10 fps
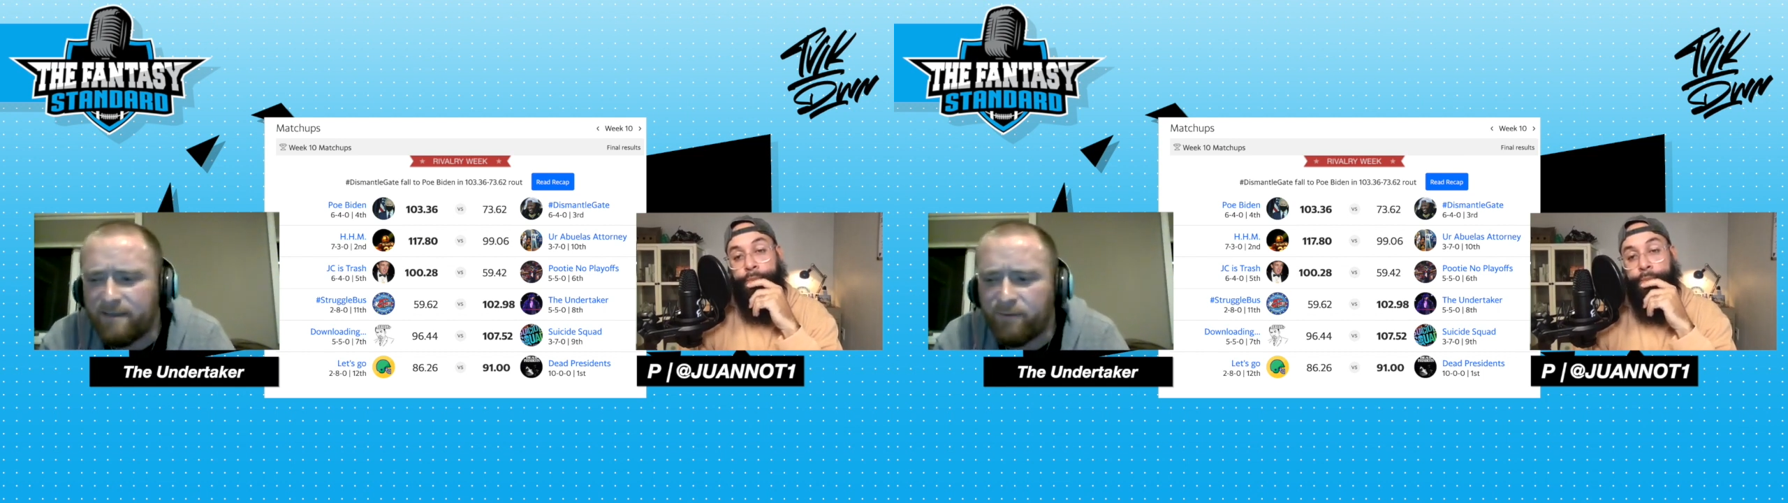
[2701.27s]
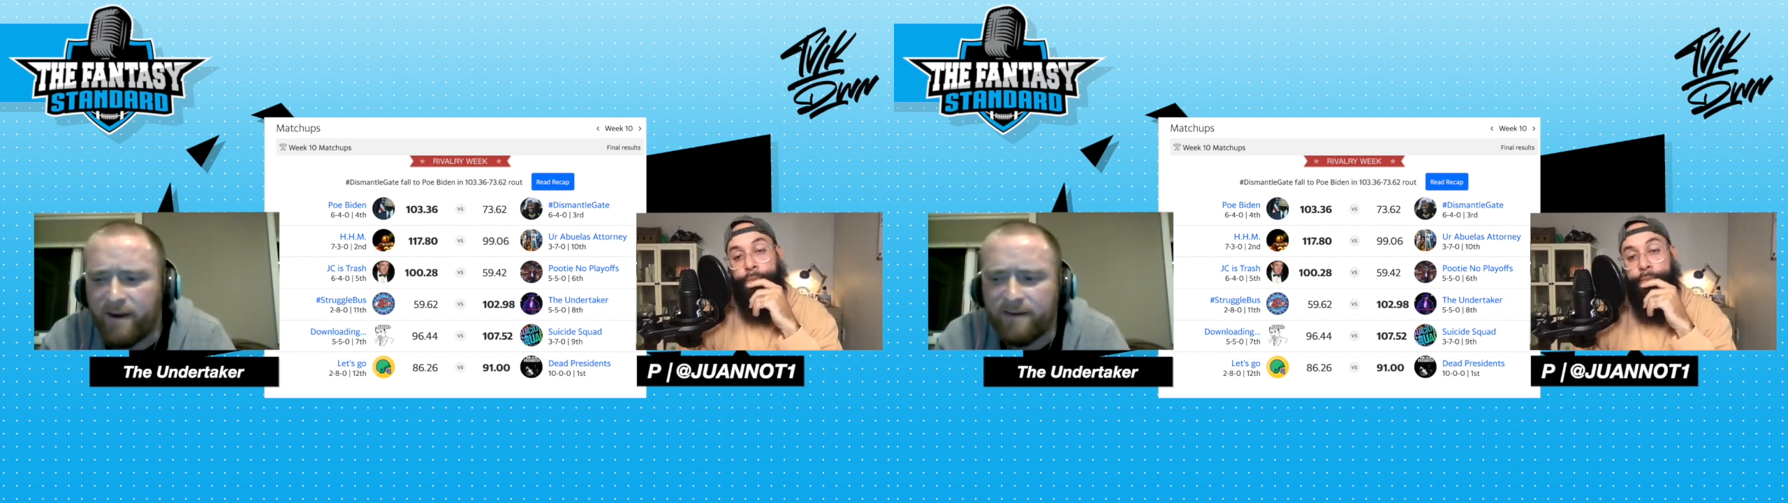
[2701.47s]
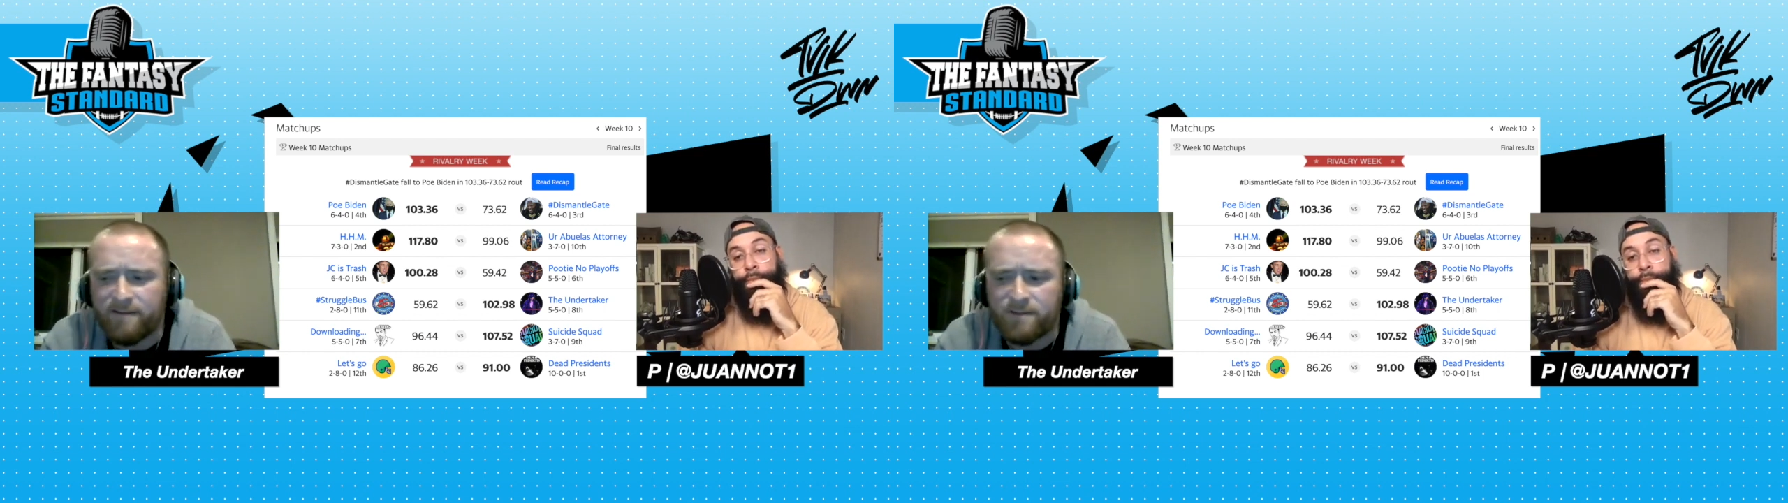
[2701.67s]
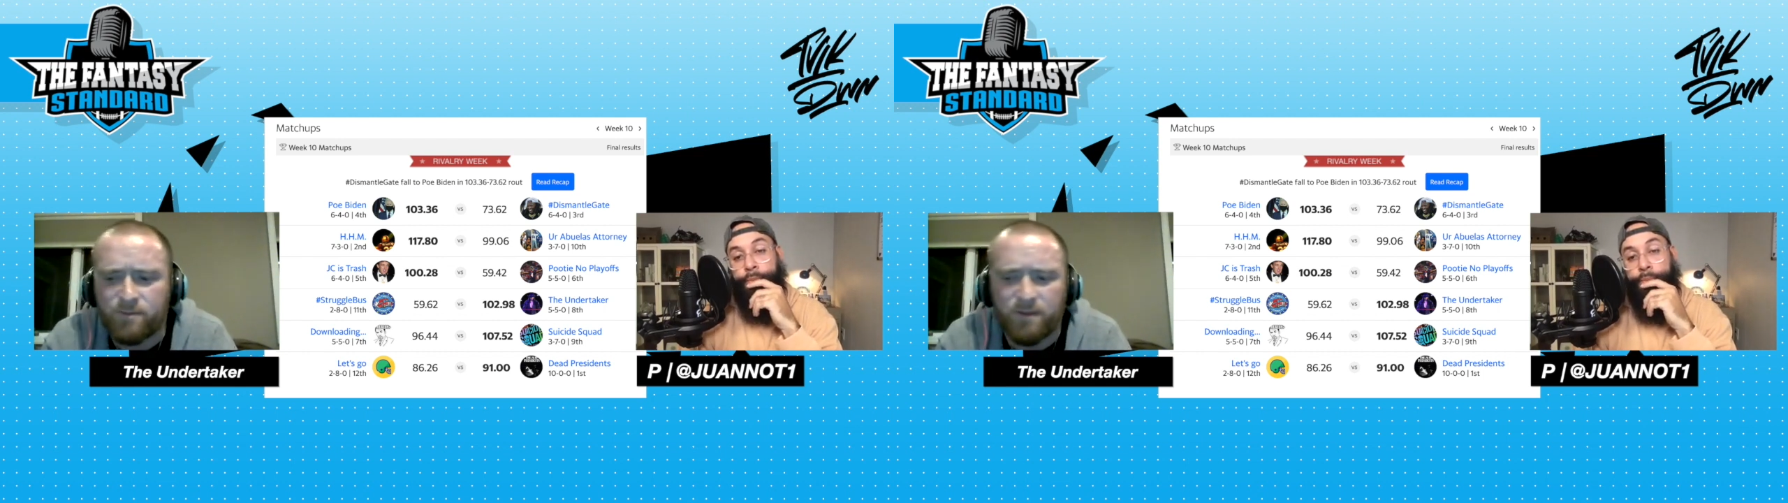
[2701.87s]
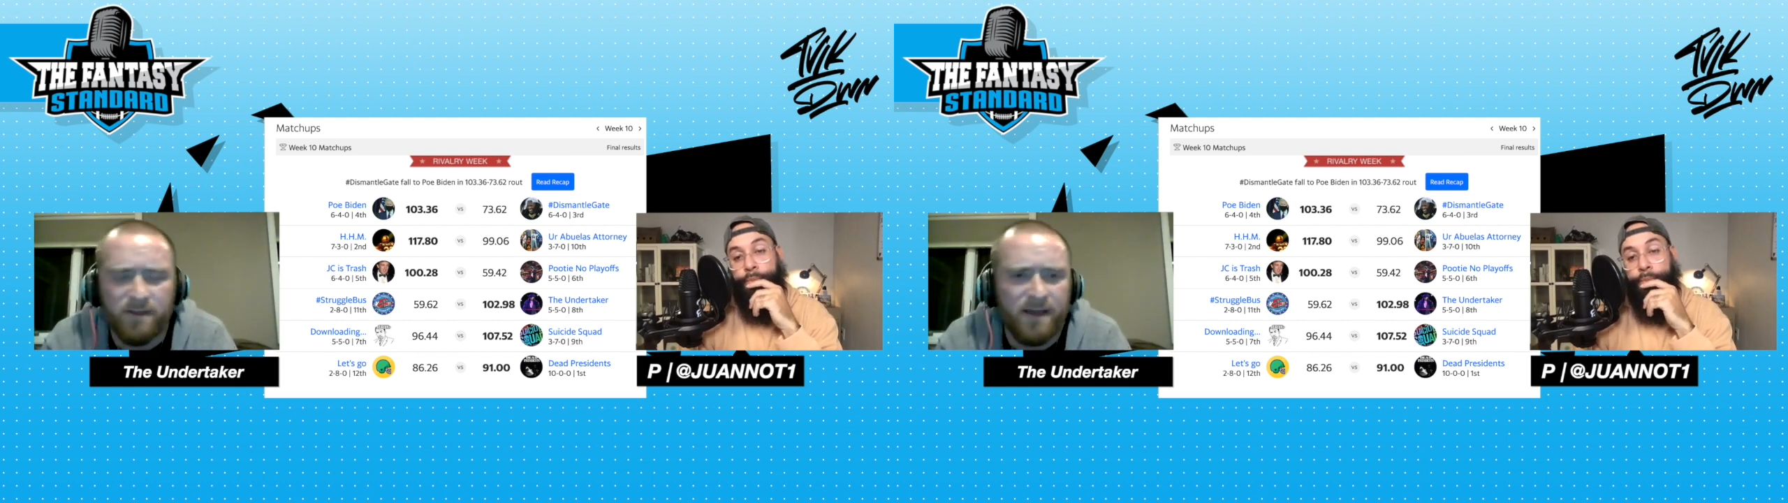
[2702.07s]
ranked as
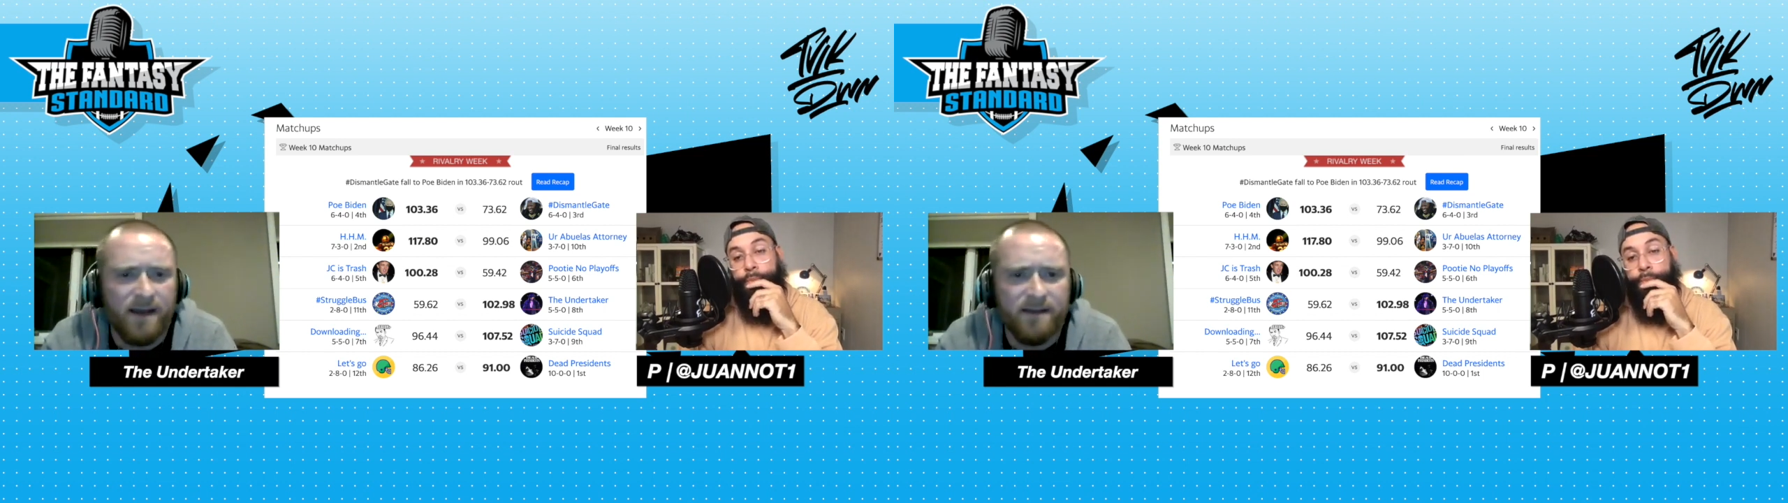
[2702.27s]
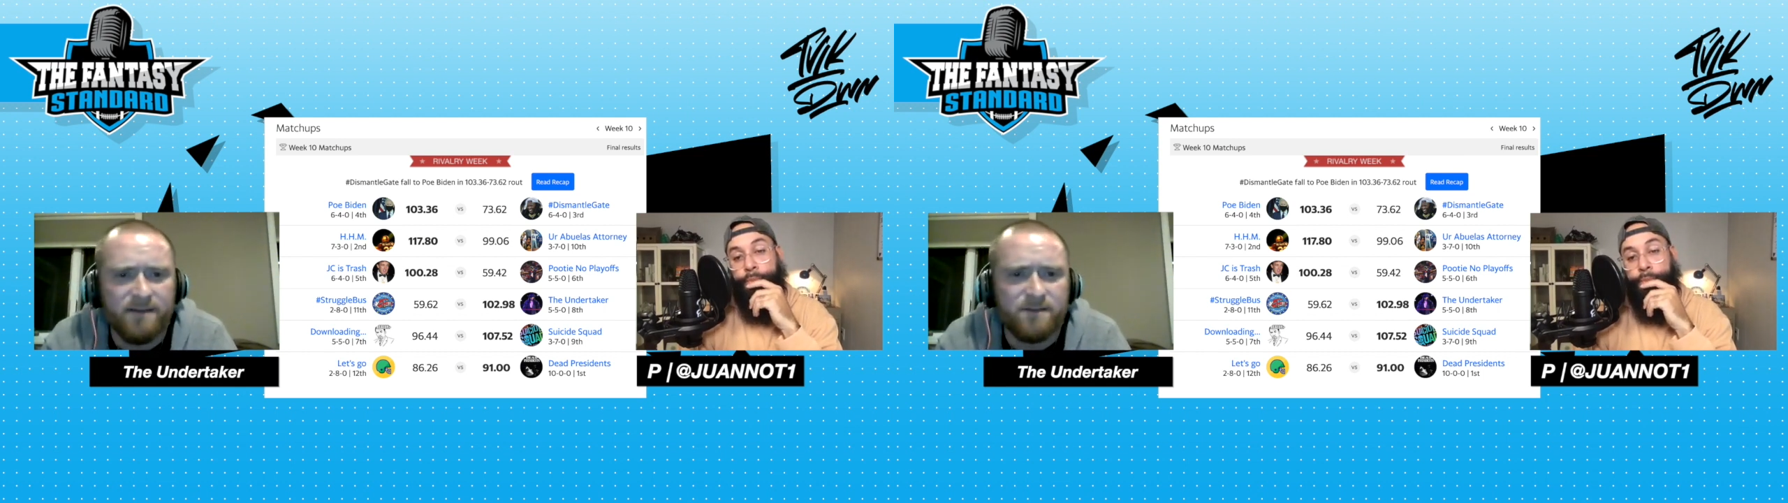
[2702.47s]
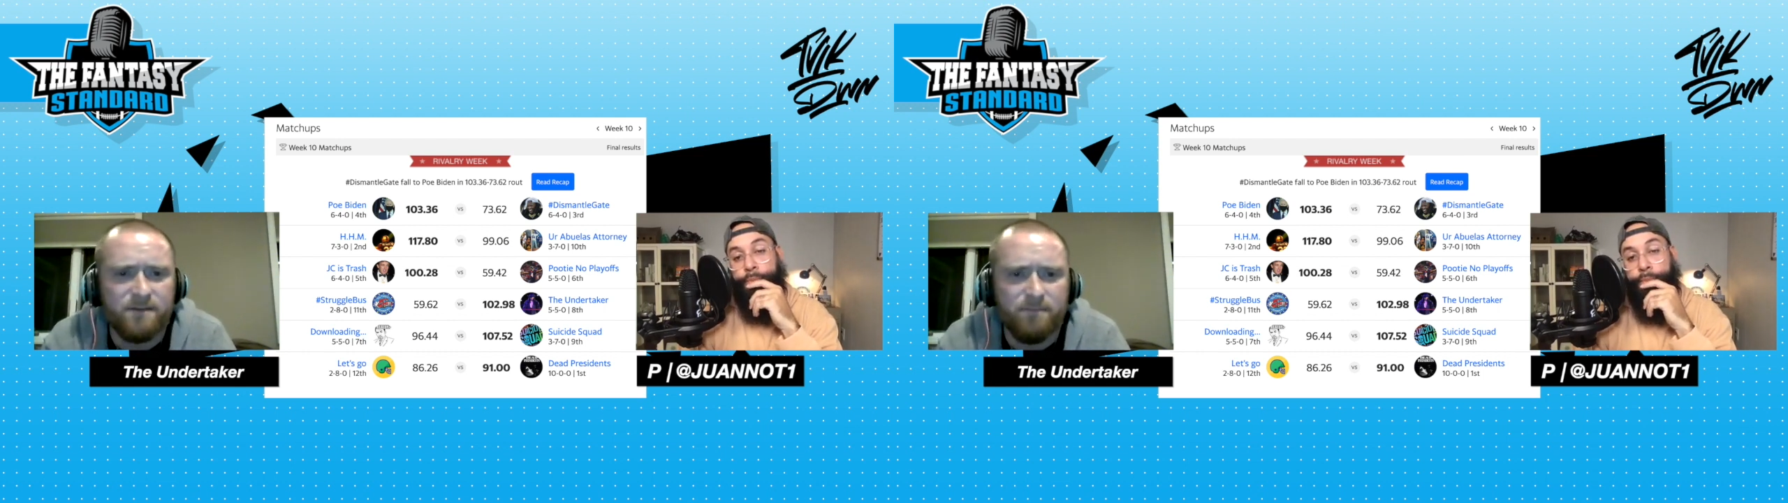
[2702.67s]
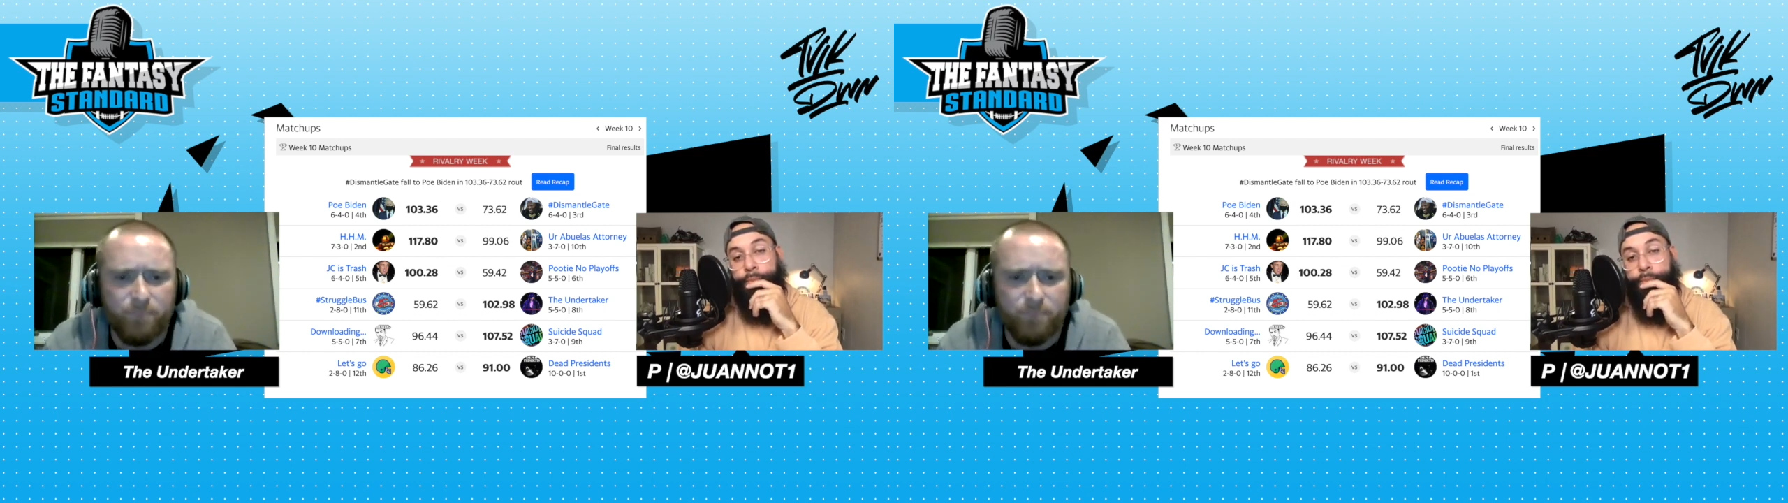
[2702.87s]
one of the highest